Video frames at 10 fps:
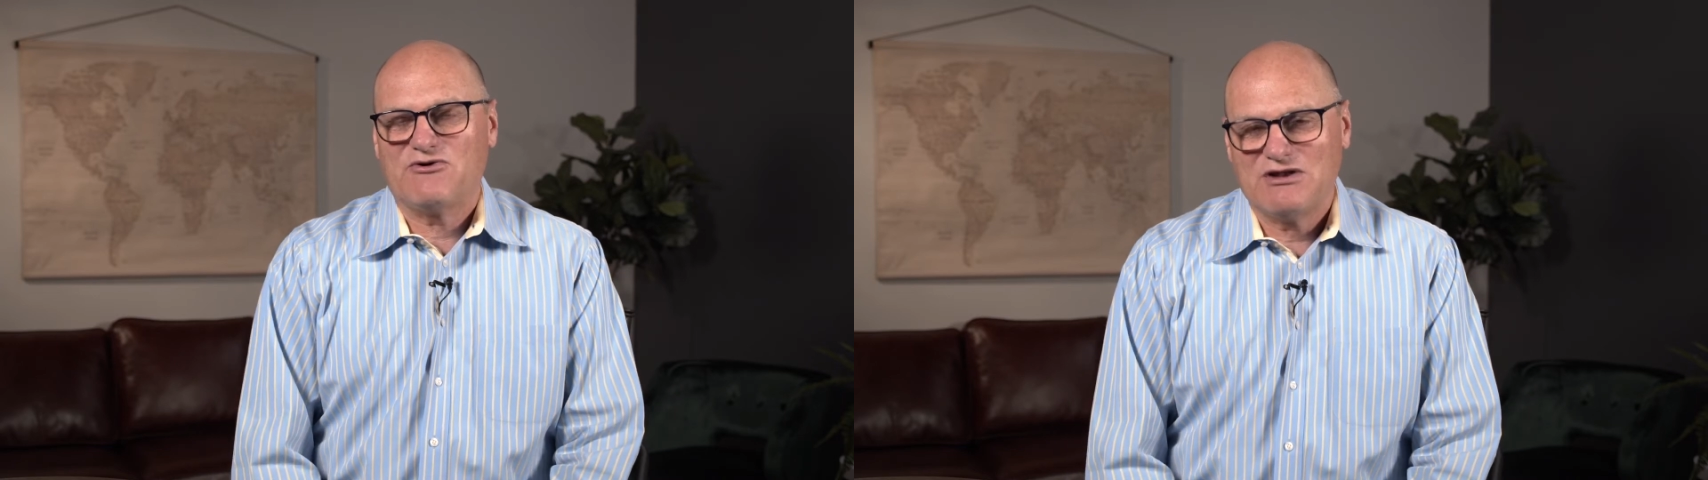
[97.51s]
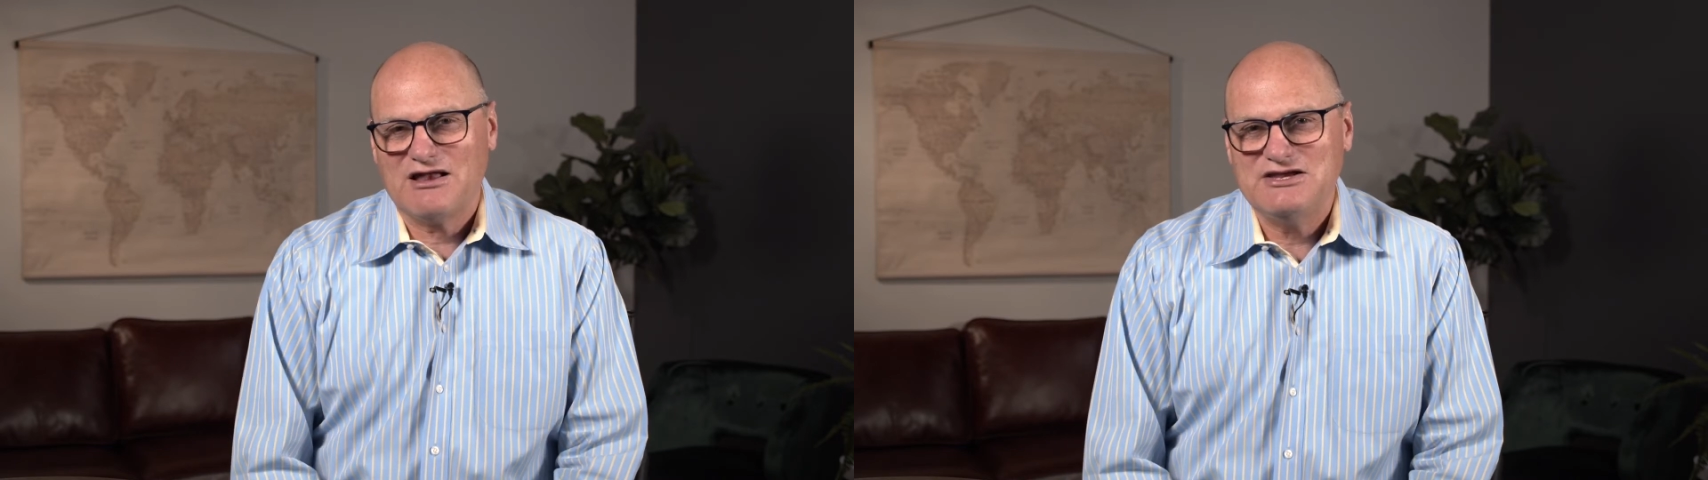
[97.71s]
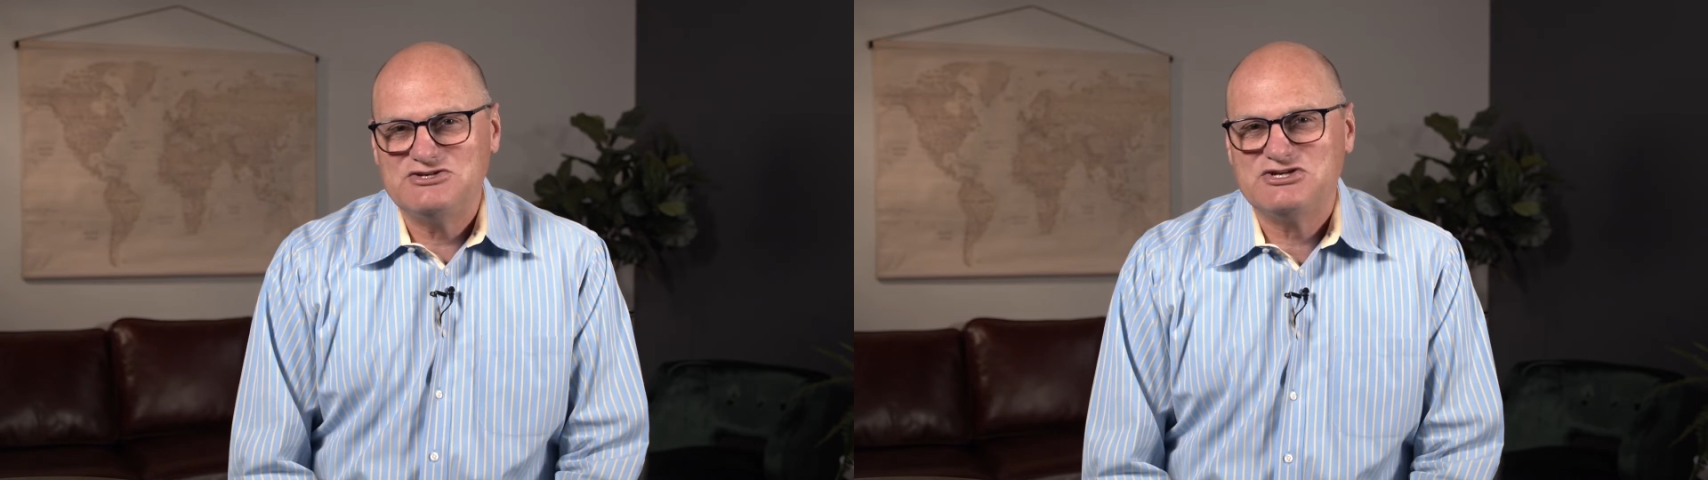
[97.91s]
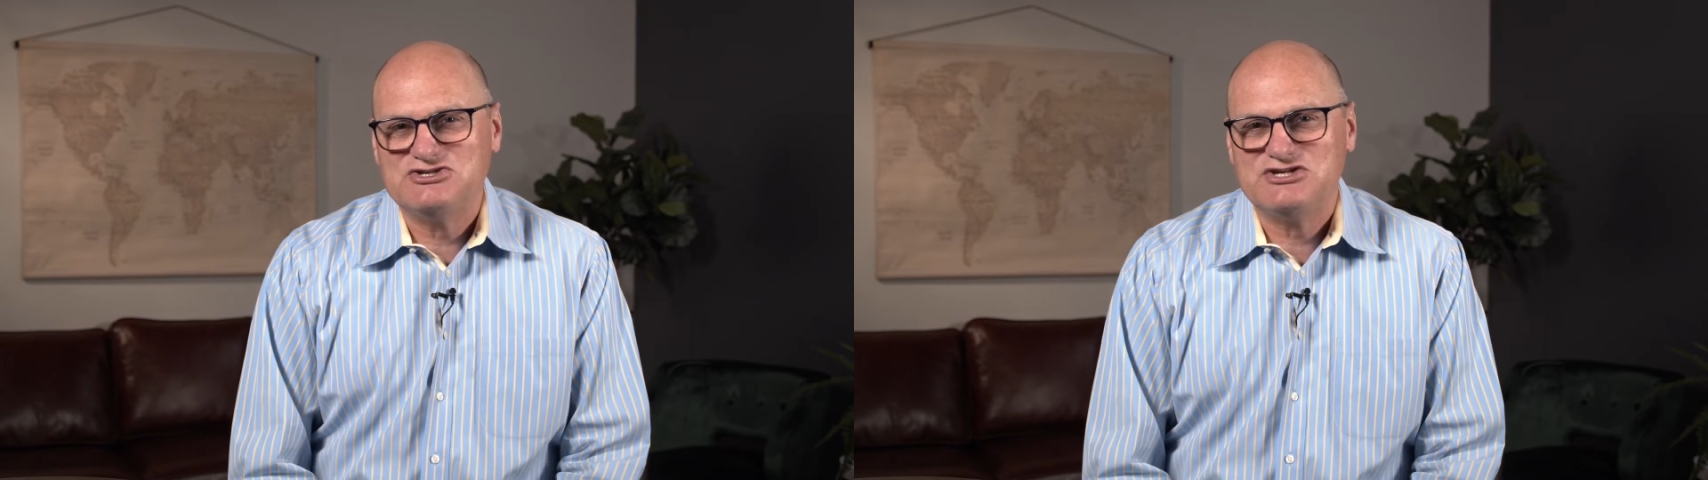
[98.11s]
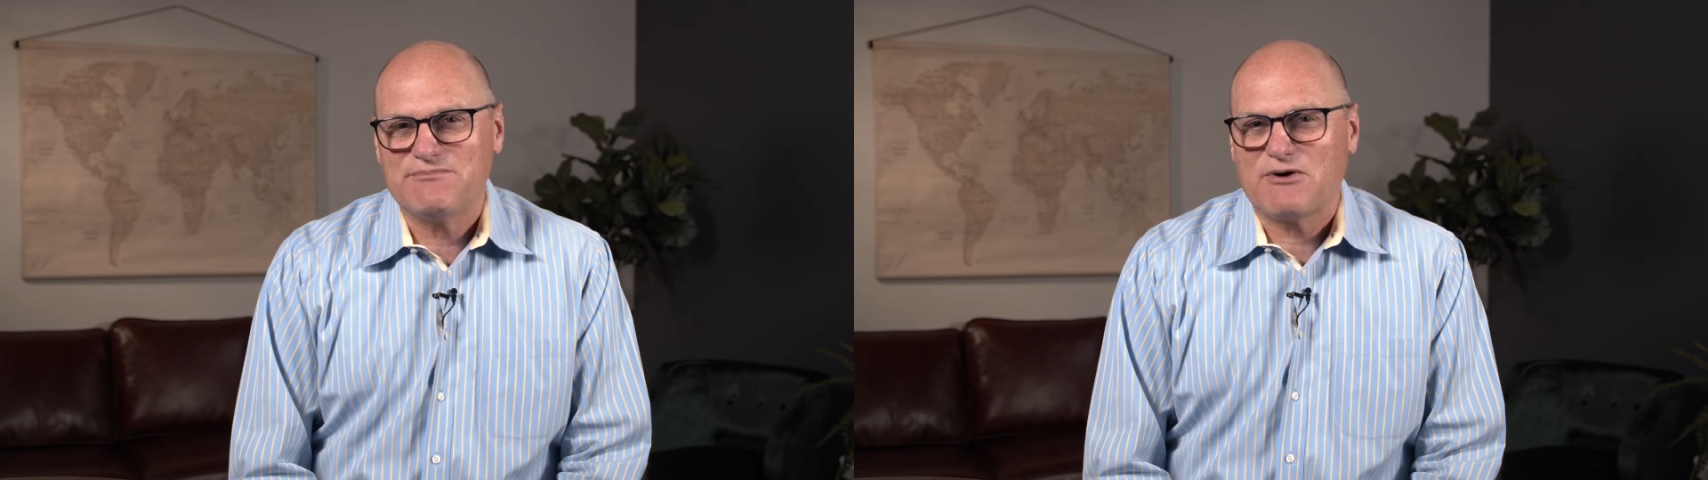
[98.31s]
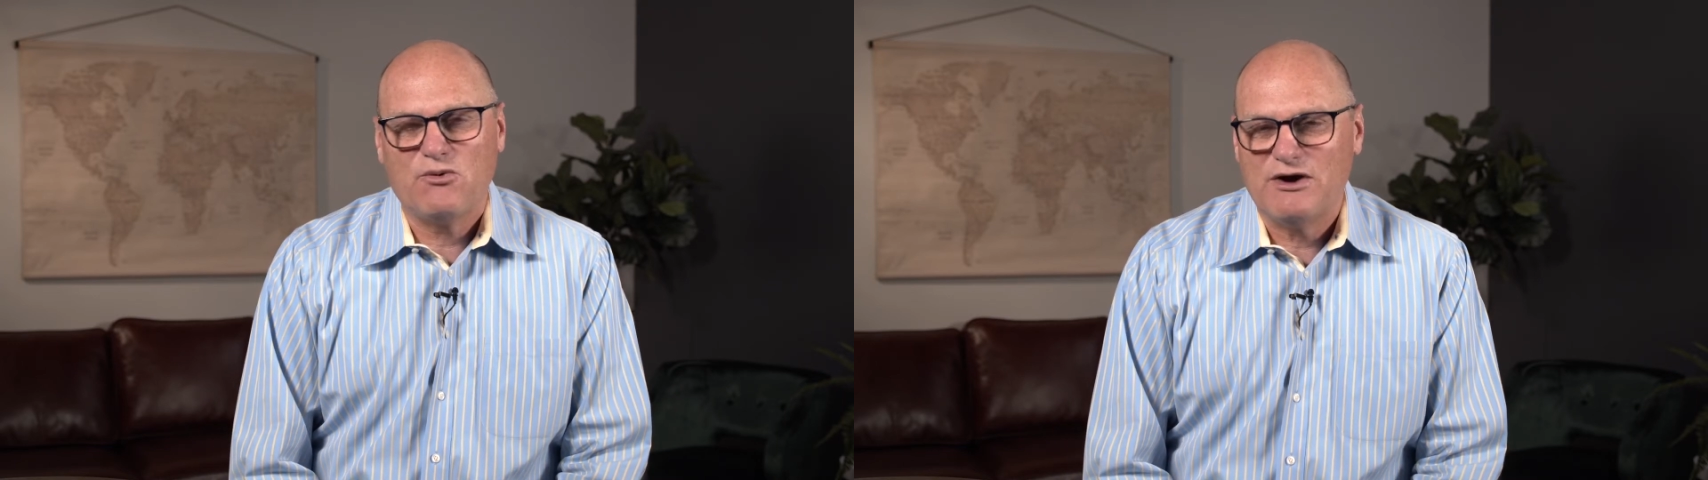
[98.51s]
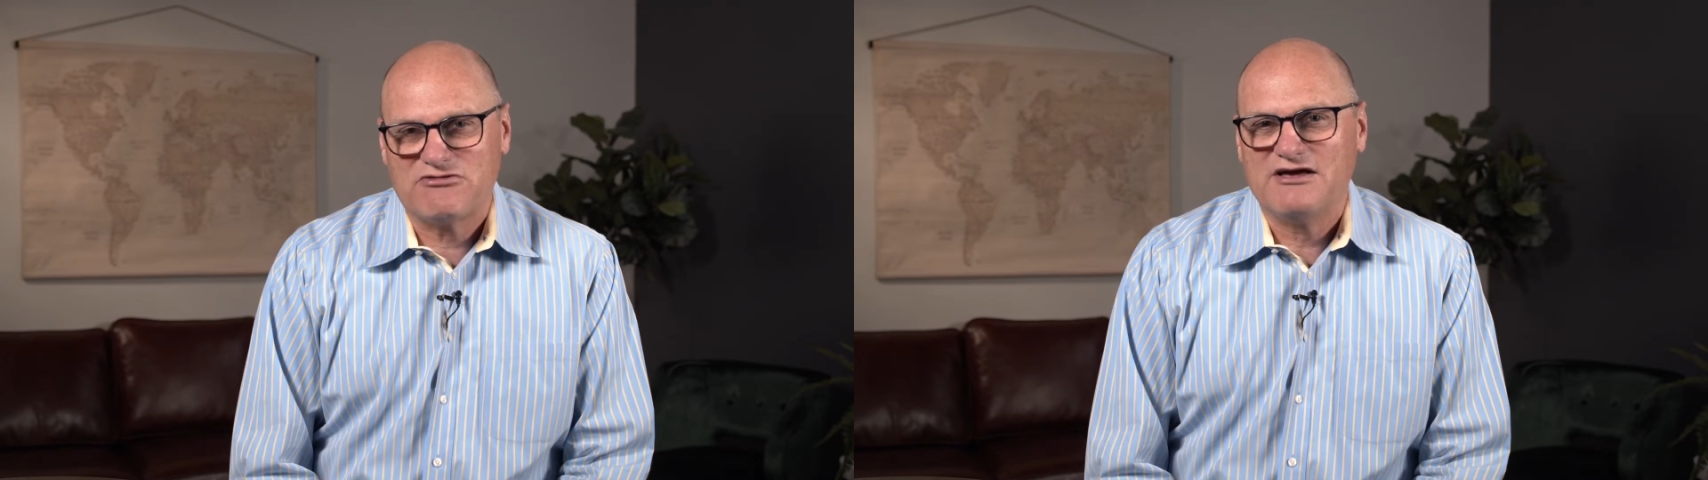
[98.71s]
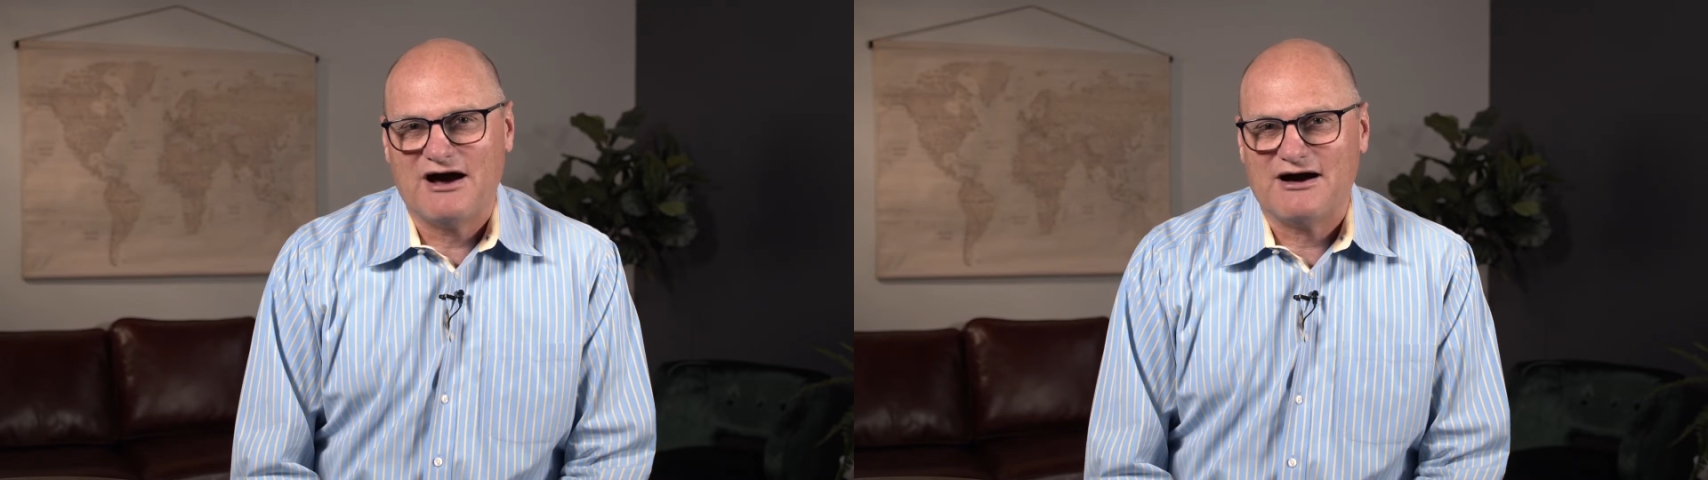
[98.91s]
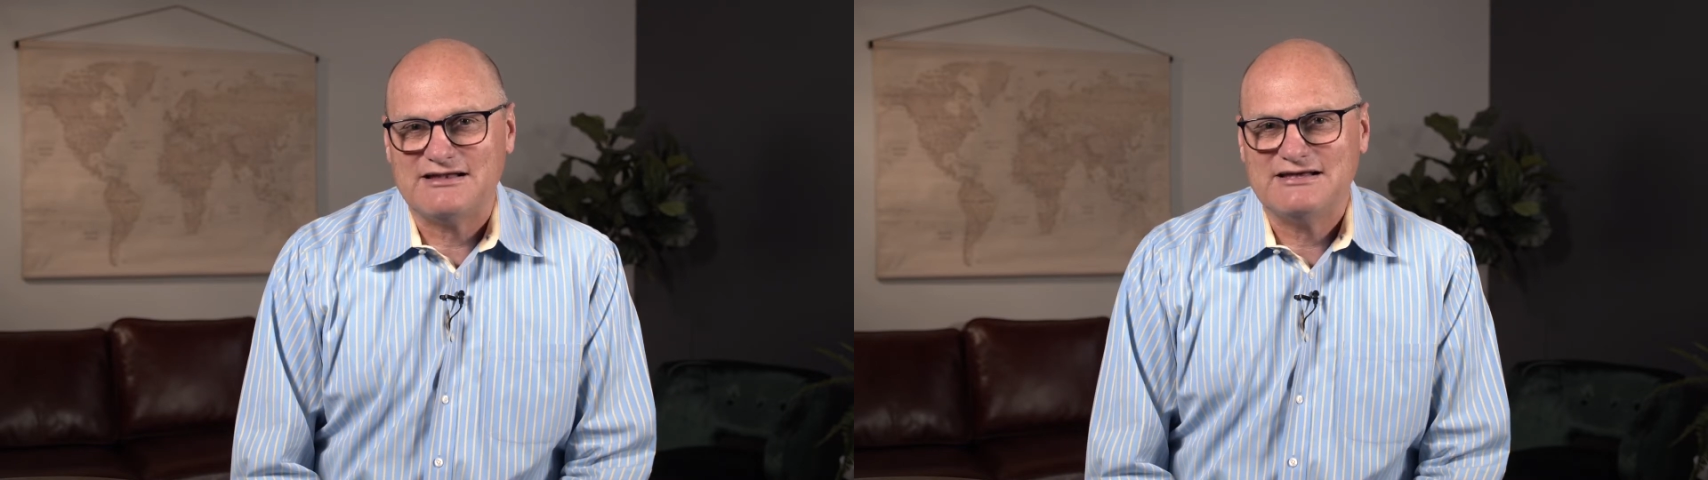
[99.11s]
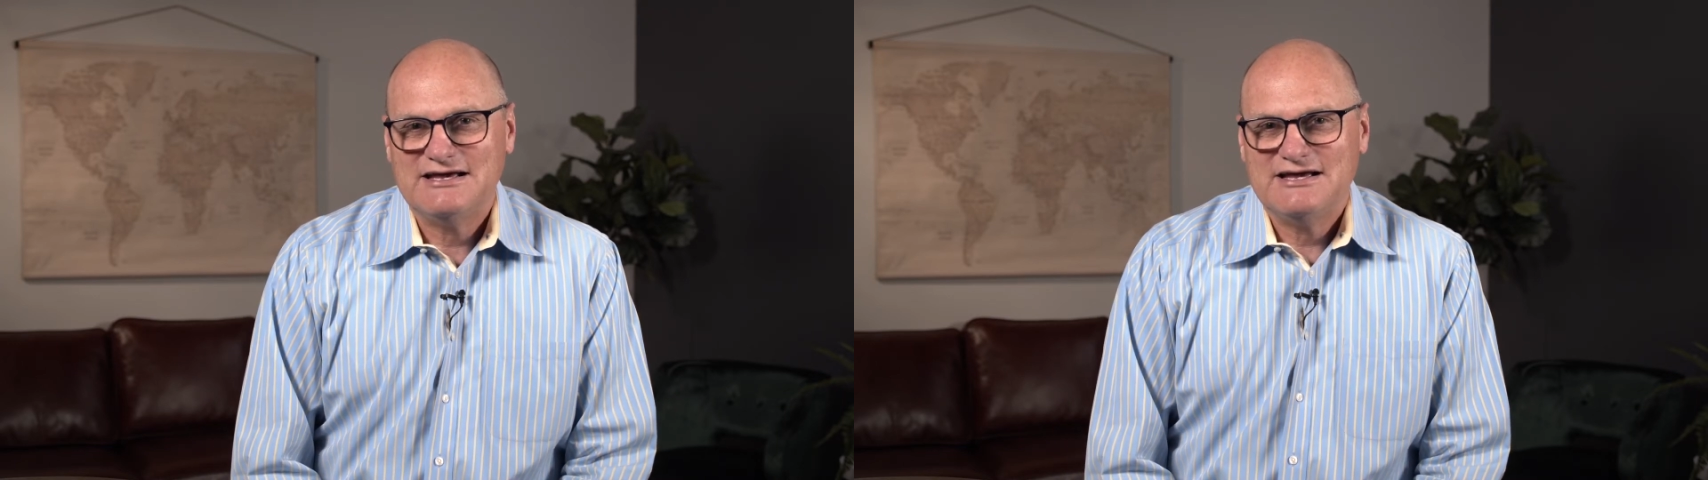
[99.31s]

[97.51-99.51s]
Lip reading: a relationship with God.